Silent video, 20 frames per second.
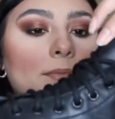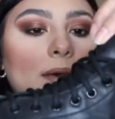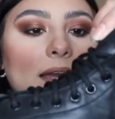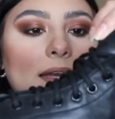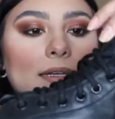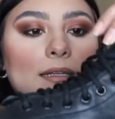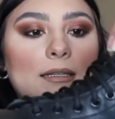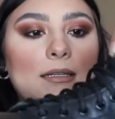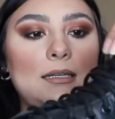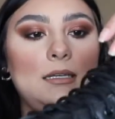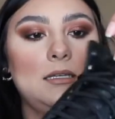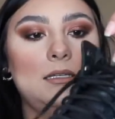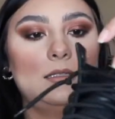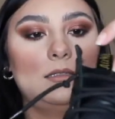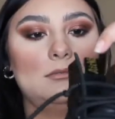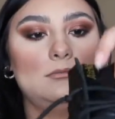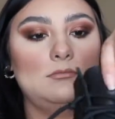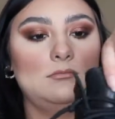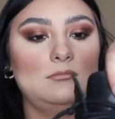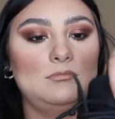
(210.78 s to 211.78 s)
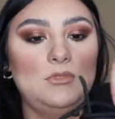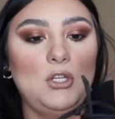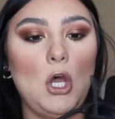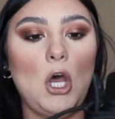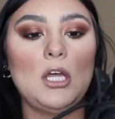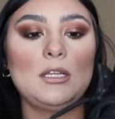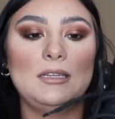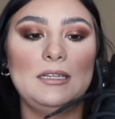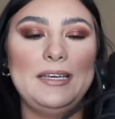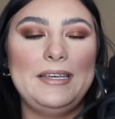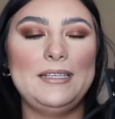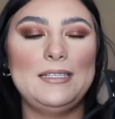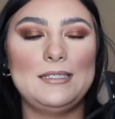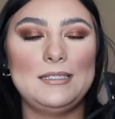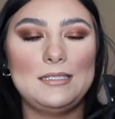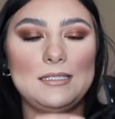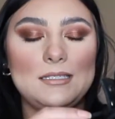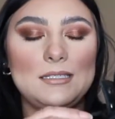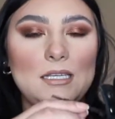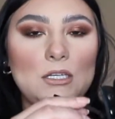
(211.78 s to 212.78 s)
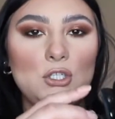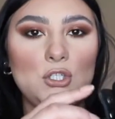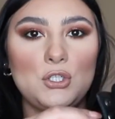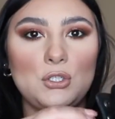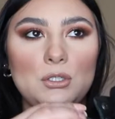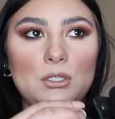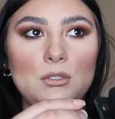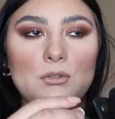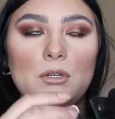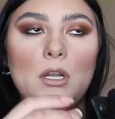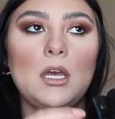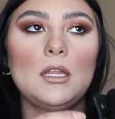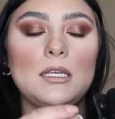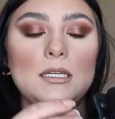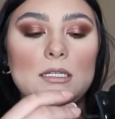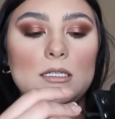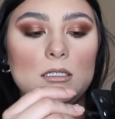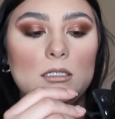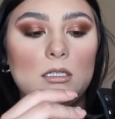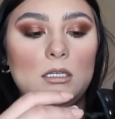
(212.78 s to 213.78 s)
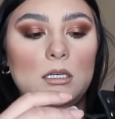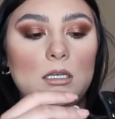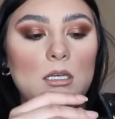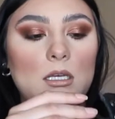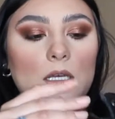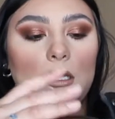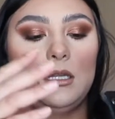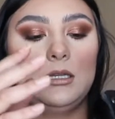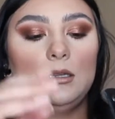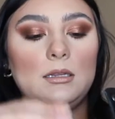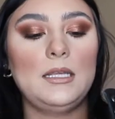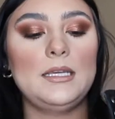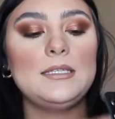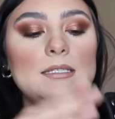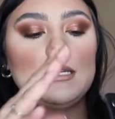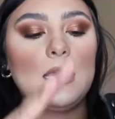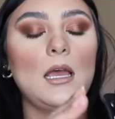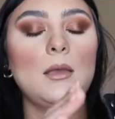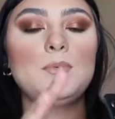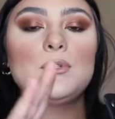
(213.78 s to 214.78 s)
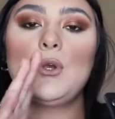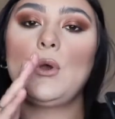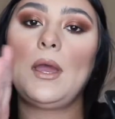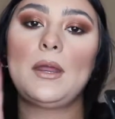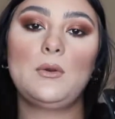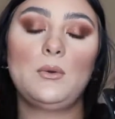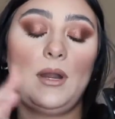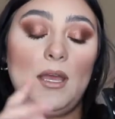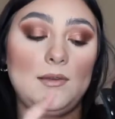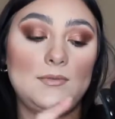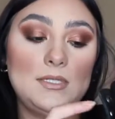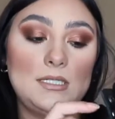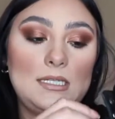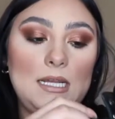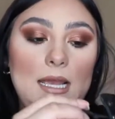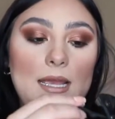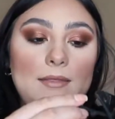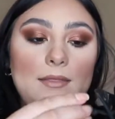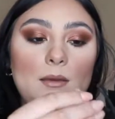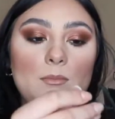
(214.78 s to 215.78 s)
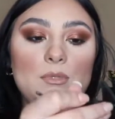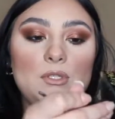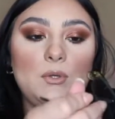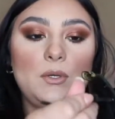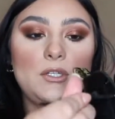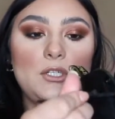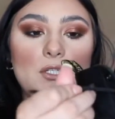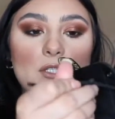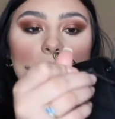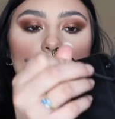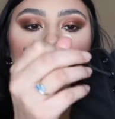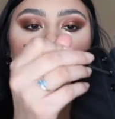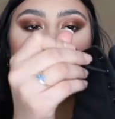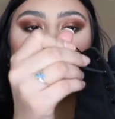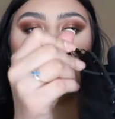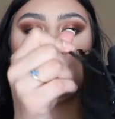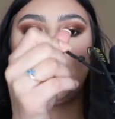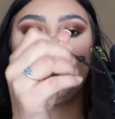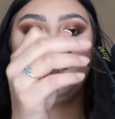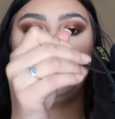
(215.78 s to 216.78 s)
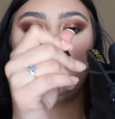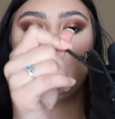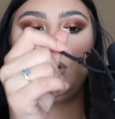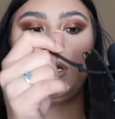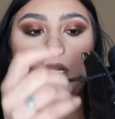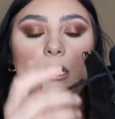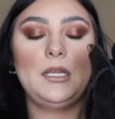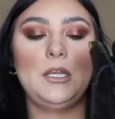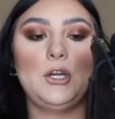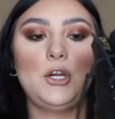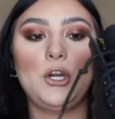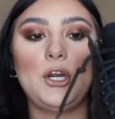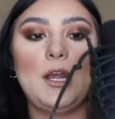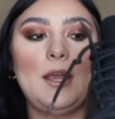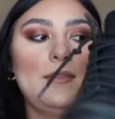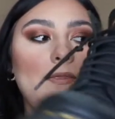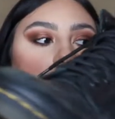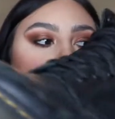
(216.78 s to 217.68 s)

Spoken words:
mine not laced essentially, or not like laced up so I don't have to tie them. So I just like knot them right here, and